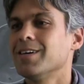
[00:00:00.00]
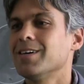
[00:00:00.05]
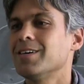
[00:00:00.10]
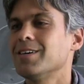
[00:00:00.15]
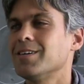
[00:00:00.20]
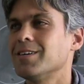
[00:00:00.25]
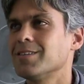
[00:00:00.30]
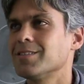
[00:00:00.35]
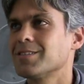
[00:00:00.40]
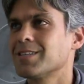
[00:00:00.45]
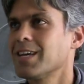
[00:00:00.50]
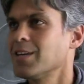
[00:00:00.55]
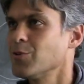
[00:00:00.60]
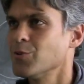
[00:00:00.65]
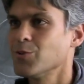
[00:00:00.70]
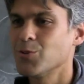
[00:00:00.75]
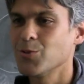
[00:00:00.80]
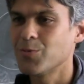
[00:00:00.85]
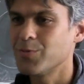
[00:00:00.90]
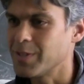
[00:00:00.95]
Uh, can
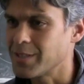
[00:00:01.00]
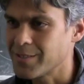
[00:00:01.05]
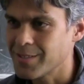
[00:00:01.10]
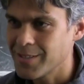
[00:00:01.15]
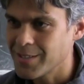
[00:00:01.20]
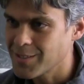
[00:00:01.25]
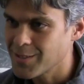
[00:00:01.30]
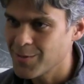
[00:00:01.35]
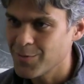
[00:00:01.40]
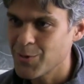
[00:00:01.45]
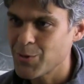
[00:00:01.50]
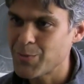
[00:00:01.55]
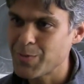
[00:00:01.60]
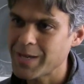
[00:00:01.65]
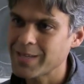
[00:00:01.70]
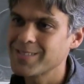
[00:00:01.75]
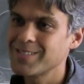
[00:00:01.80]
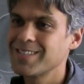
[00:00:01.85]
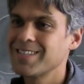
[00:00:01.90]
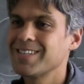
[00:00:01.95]
you do physics if you're
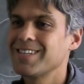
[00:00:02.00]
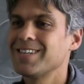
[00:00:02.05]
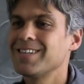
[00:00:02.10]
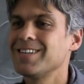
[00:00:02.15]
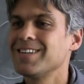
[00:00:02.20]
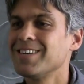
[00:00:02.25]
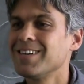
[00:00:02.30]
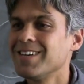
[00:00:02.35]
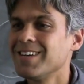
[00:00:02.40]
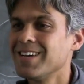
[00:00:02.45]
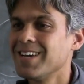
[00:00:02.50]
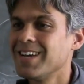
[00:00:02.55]
Mexican?